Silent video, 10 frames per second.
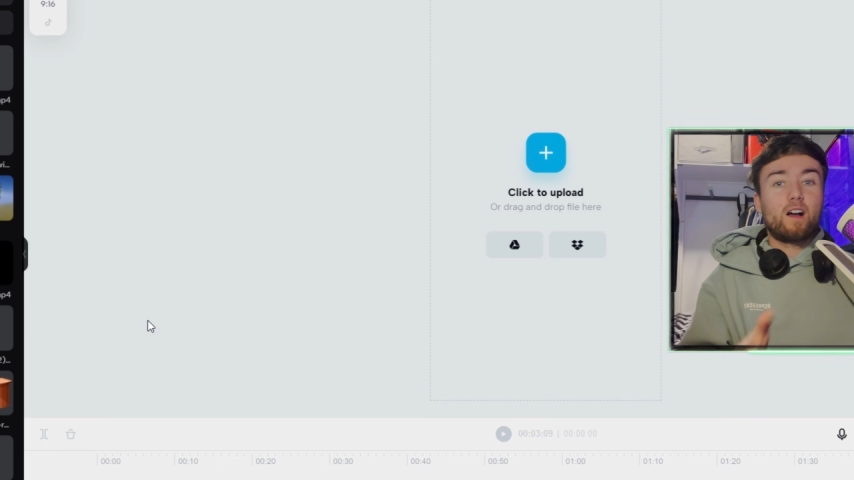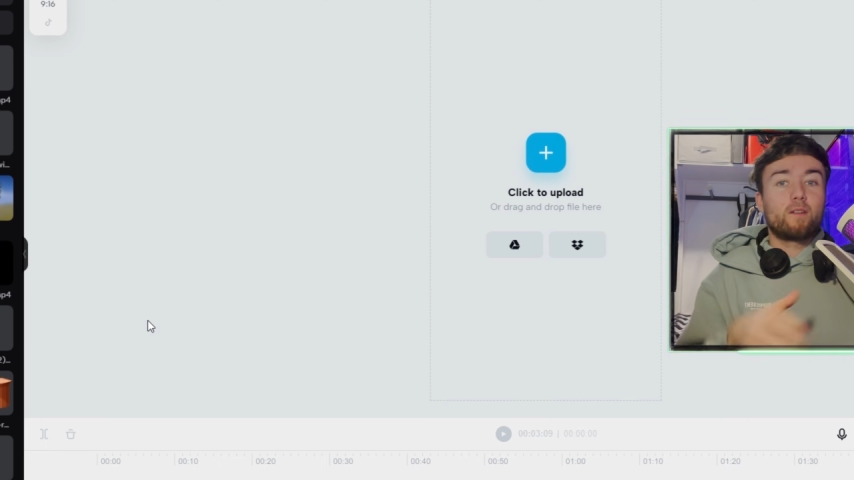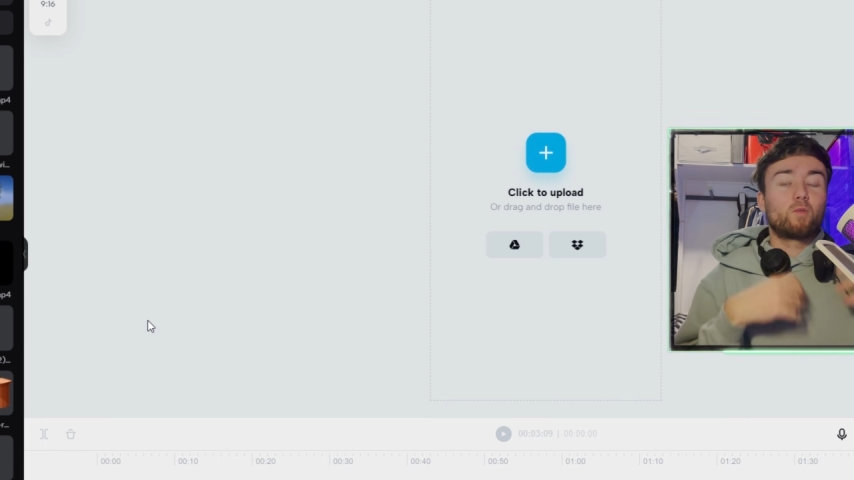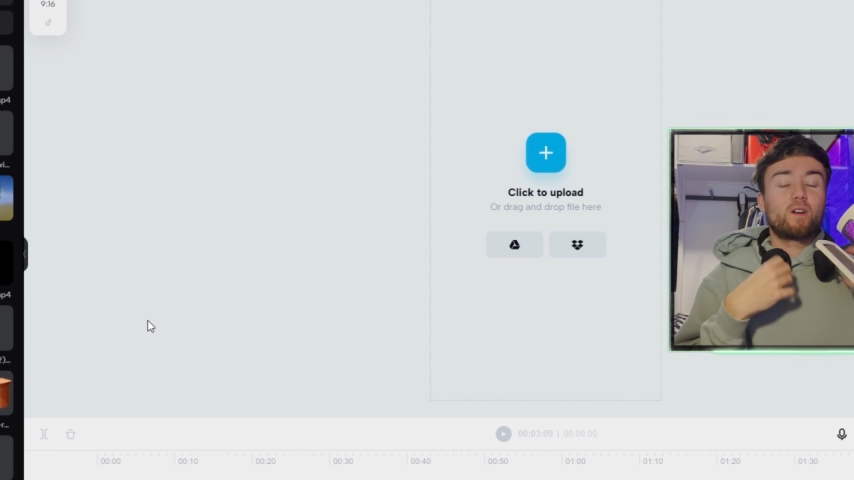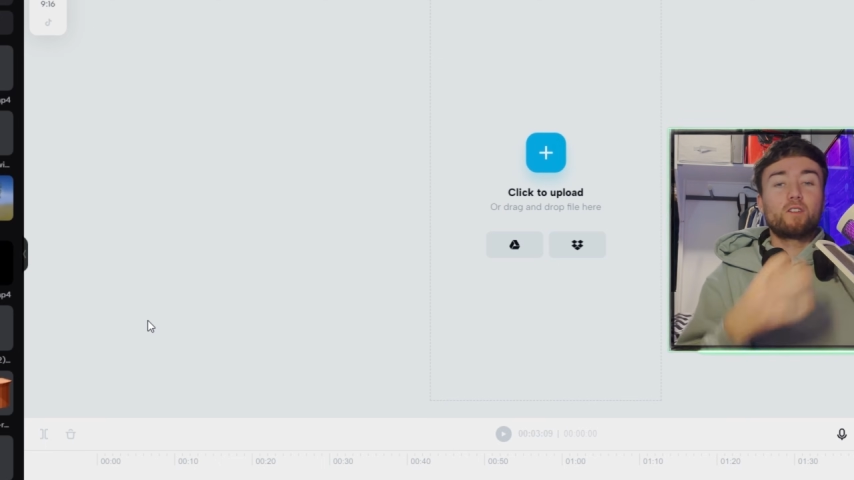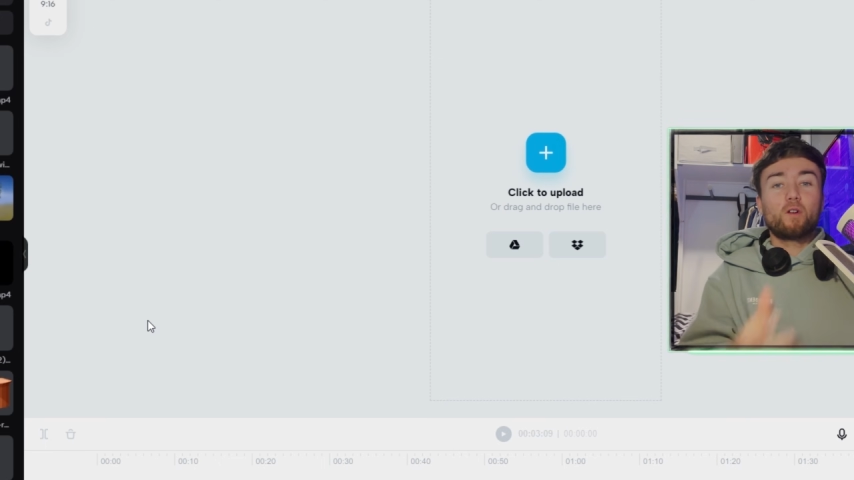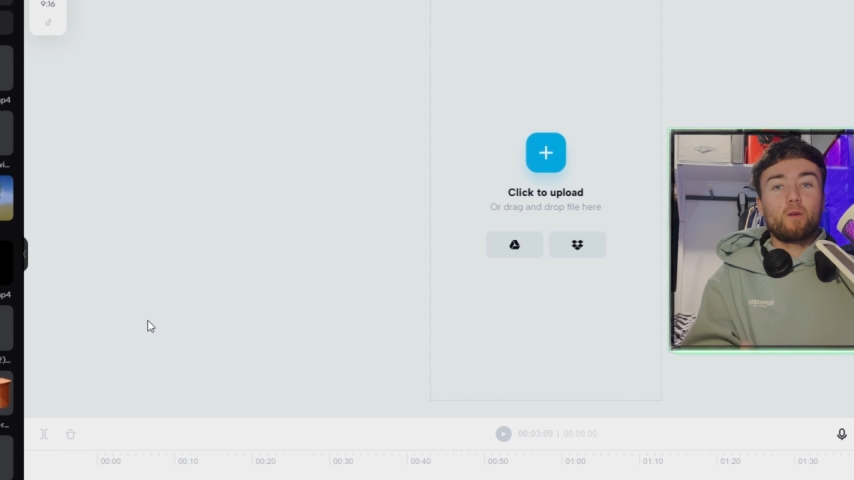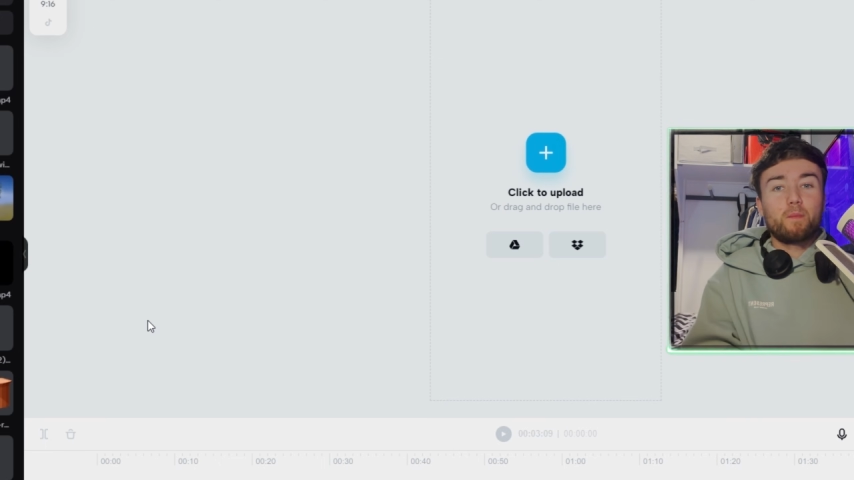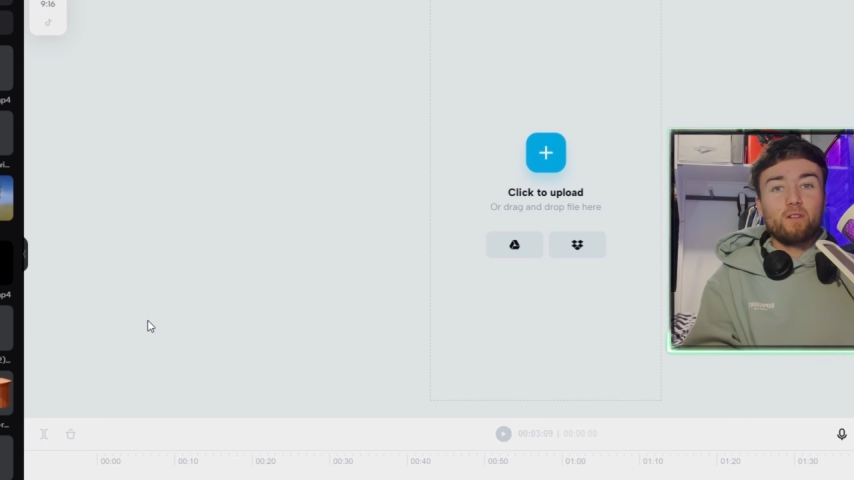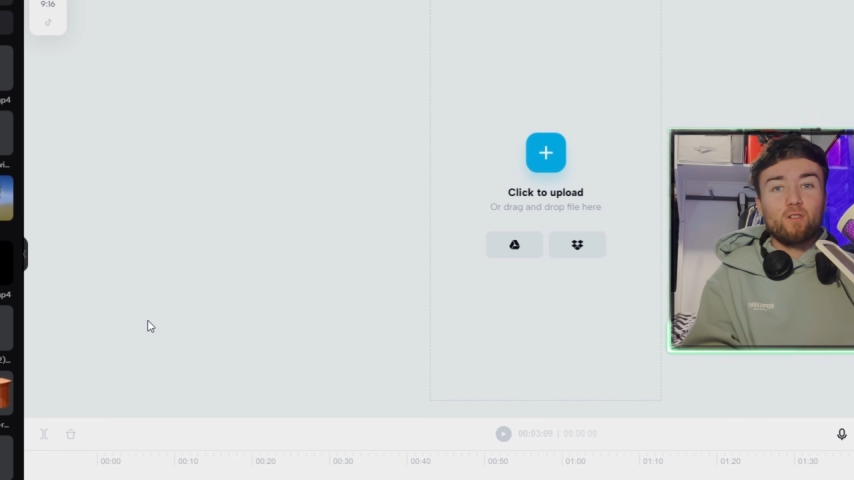and if you don't know
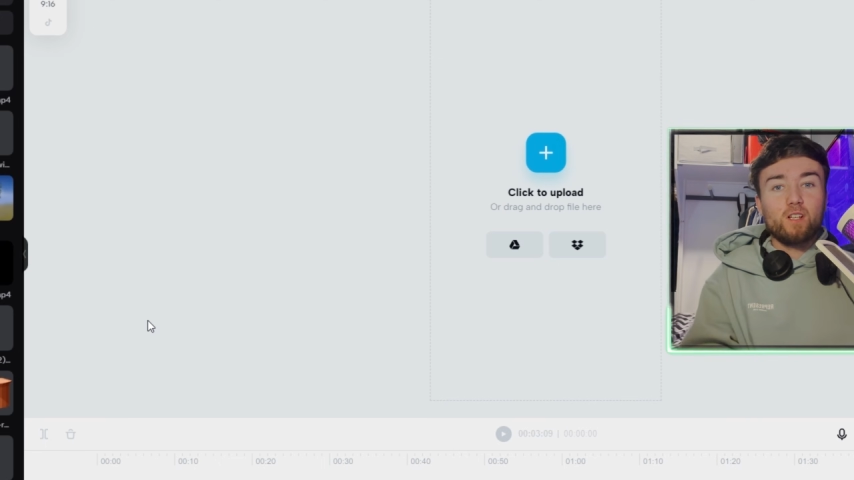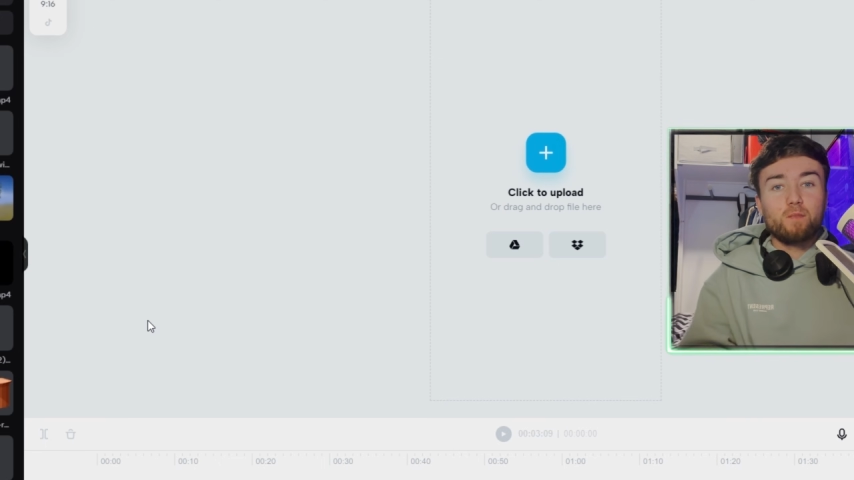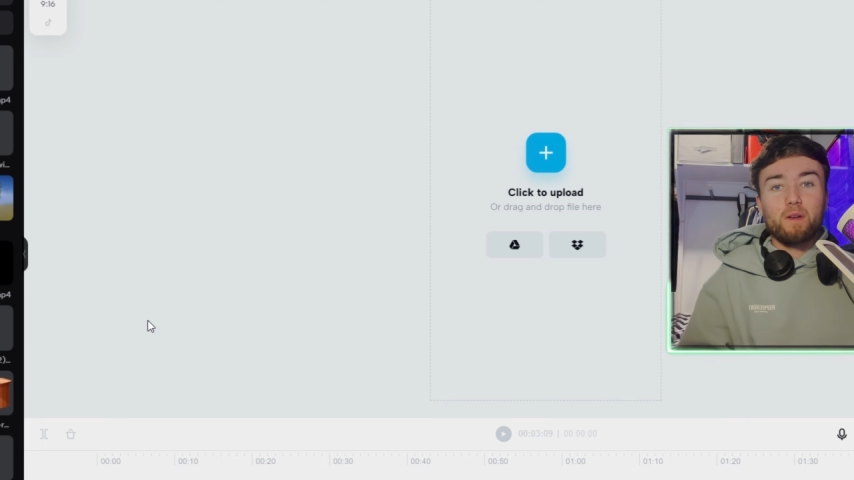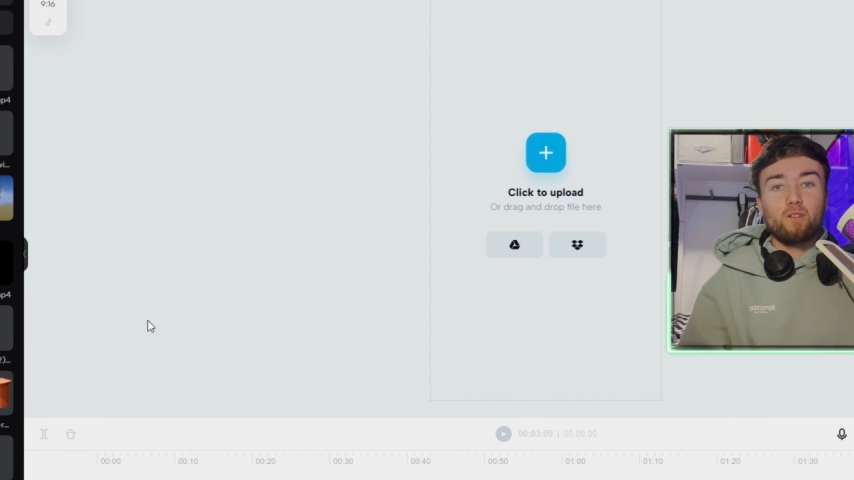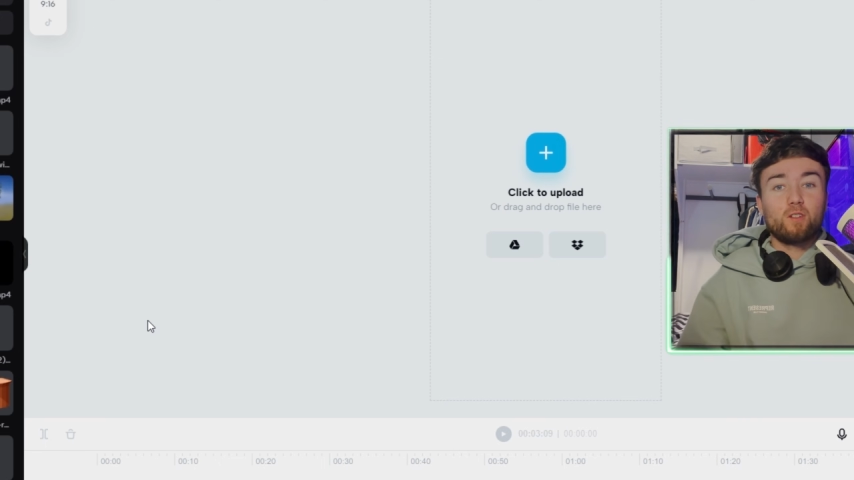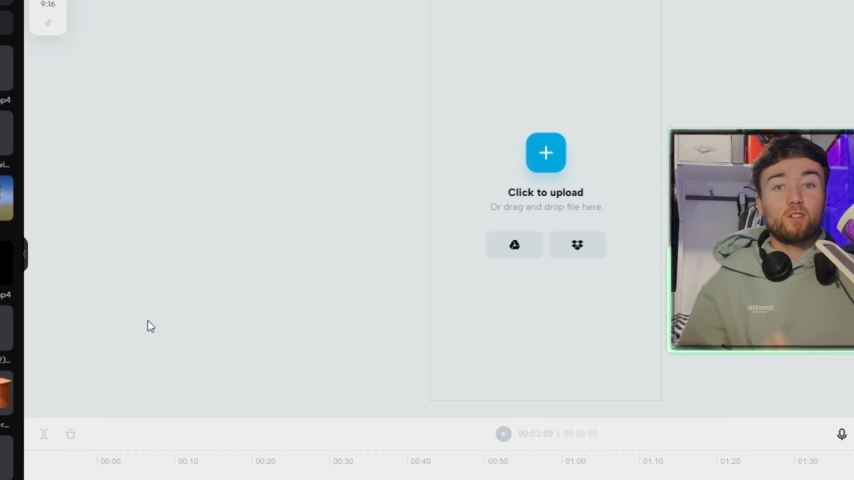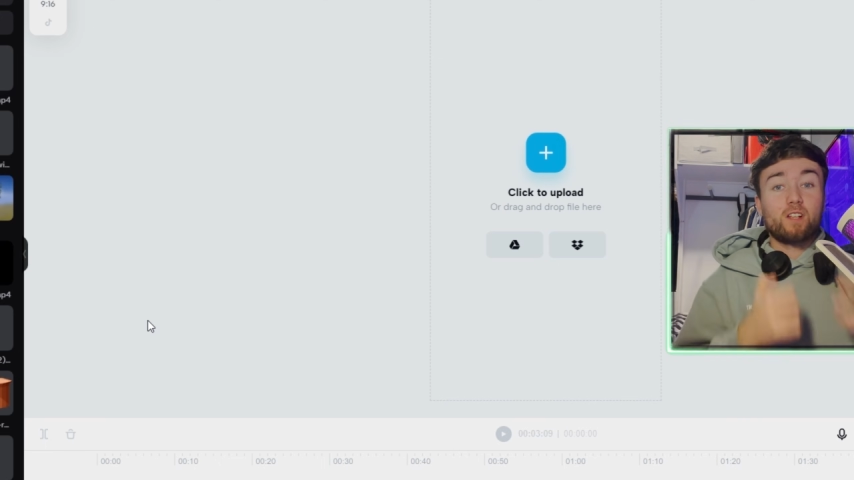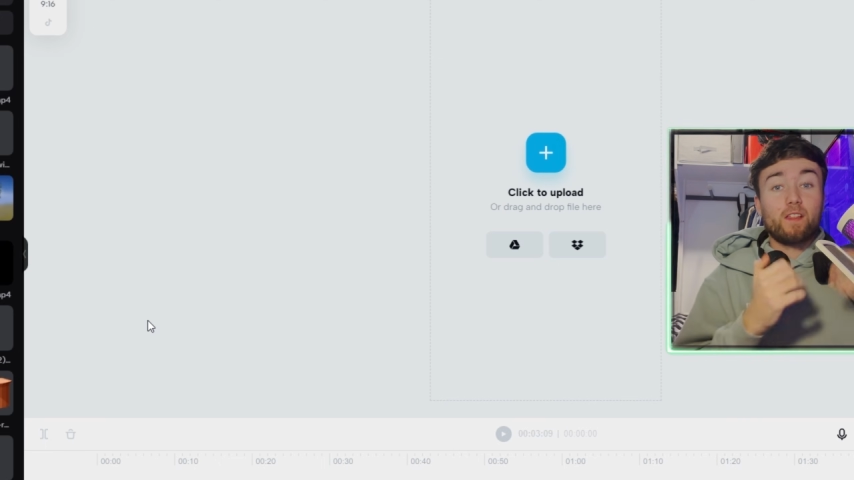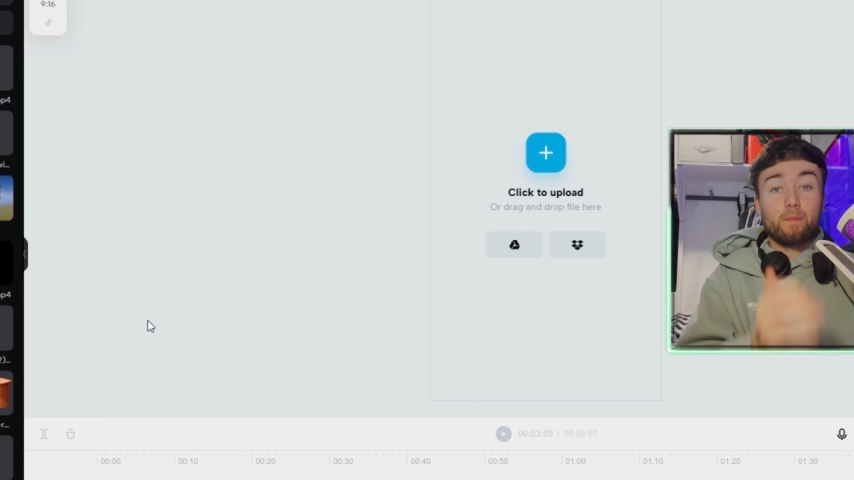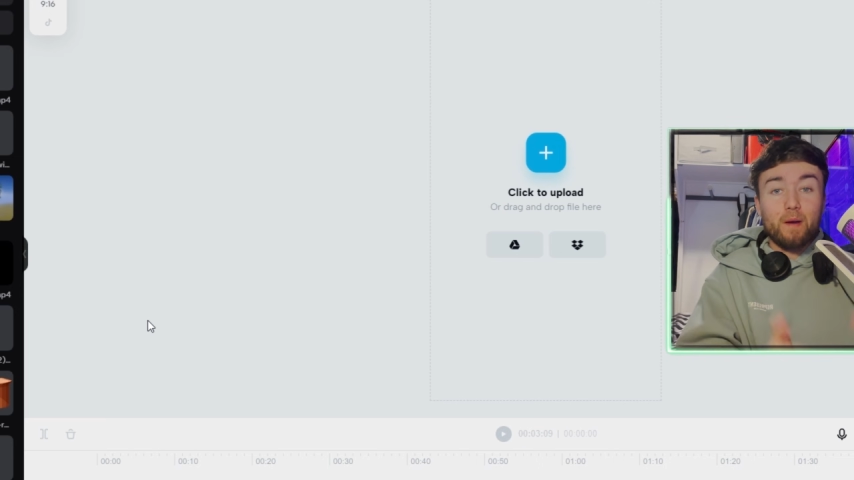what B-roll is just
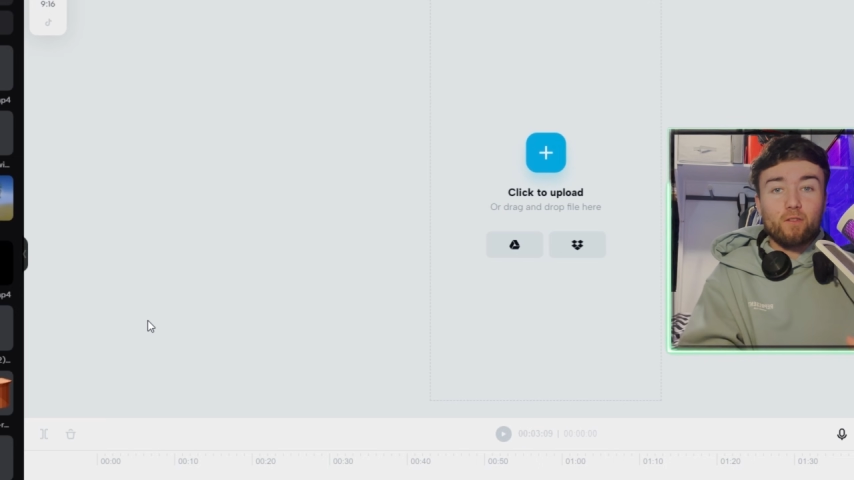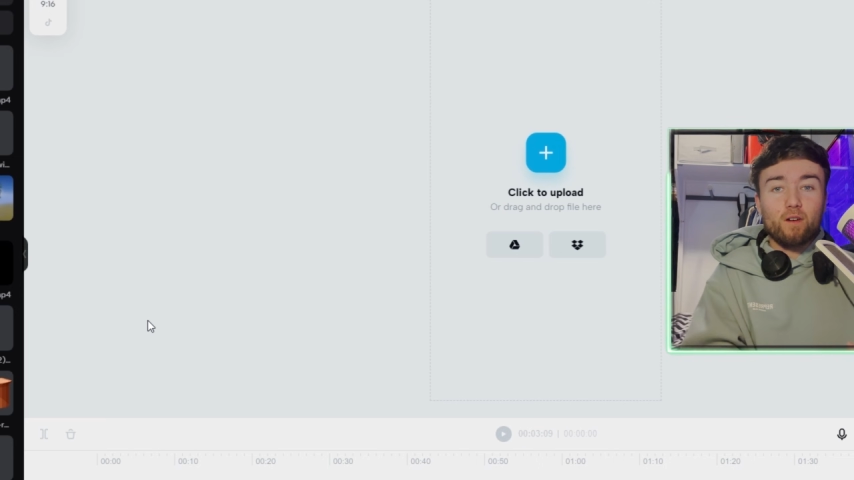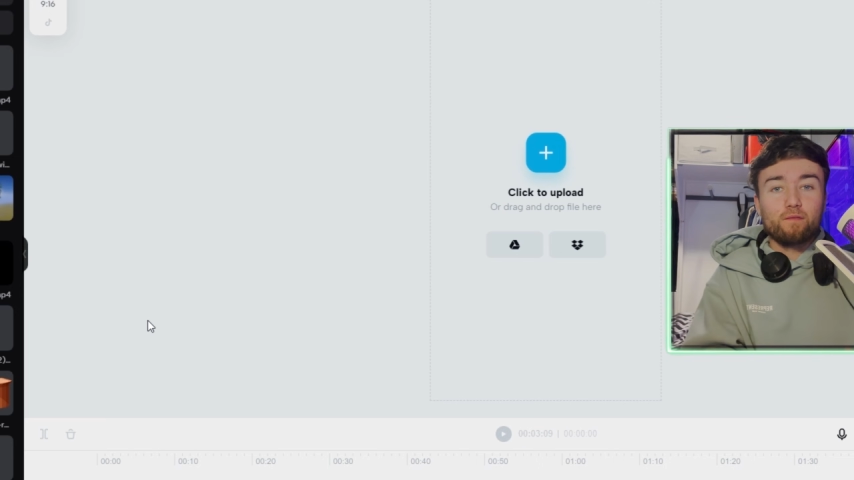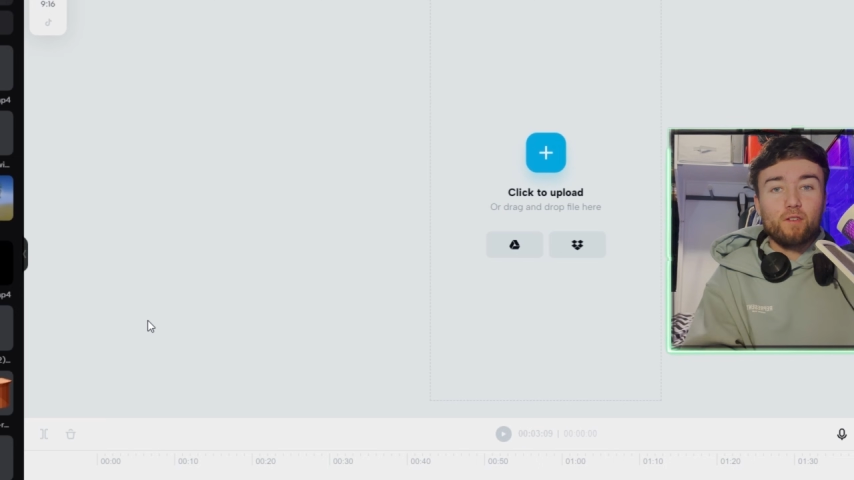like the background